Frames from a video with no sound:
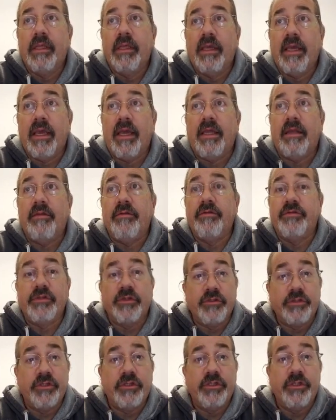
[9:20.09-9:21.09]
And
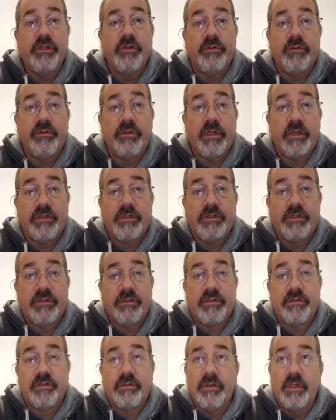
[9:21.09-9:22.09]
so should you.
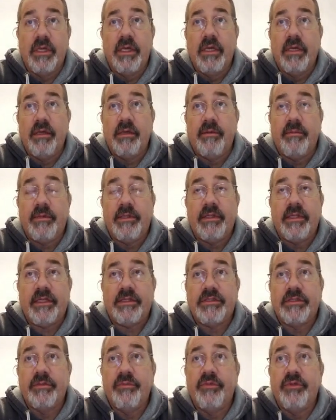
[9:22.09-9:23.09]
That's
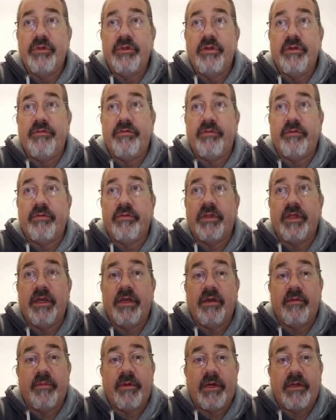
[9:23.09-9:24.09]
the beautiful
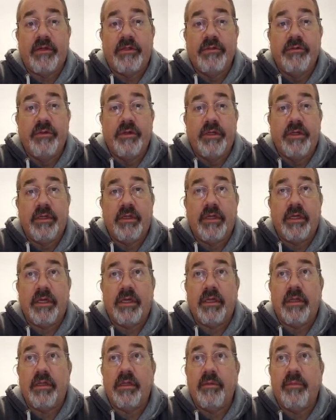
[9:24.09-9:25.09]
thing about doing
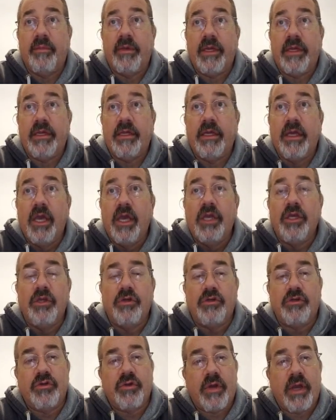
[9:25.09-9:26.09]
the painting.
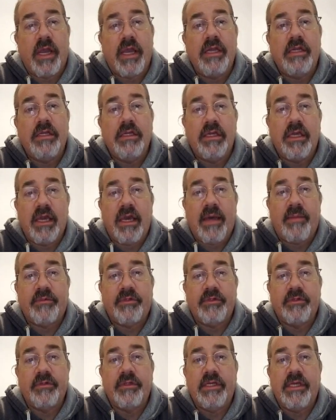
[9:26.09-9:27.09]
You're trying to
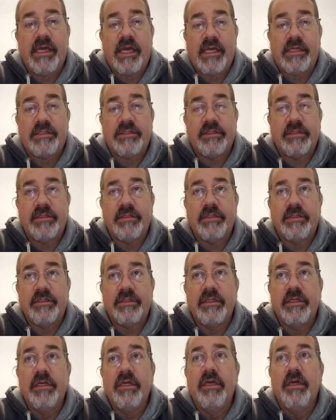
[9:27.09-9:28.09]
capture the
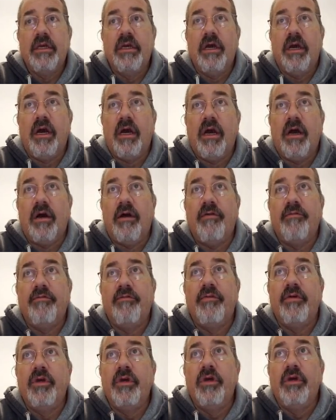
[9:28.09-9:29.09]
essence
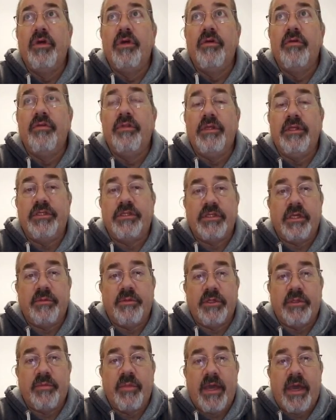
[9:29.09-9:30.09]
of the
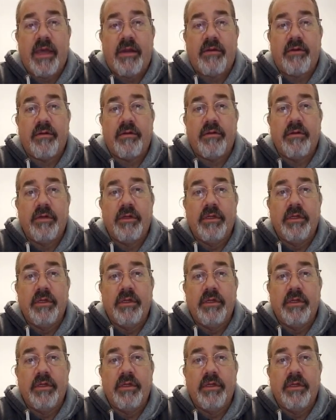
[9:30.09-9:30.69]
subject matter